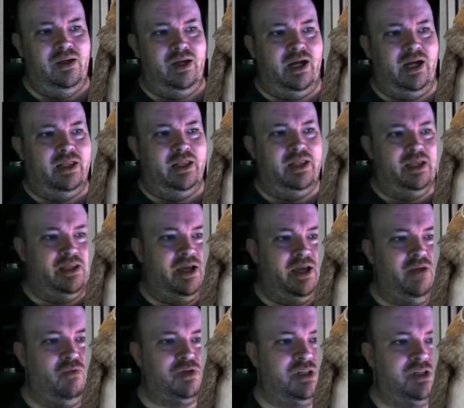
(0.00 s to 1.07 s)

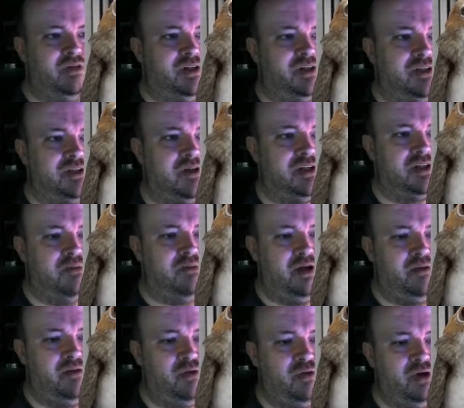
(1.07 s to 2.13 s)
That wasn't even as good as
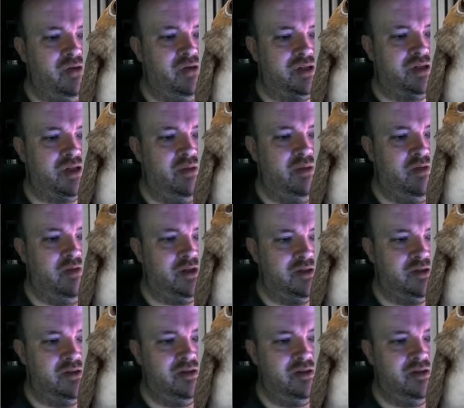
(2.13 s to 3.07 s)
my previous game, was it?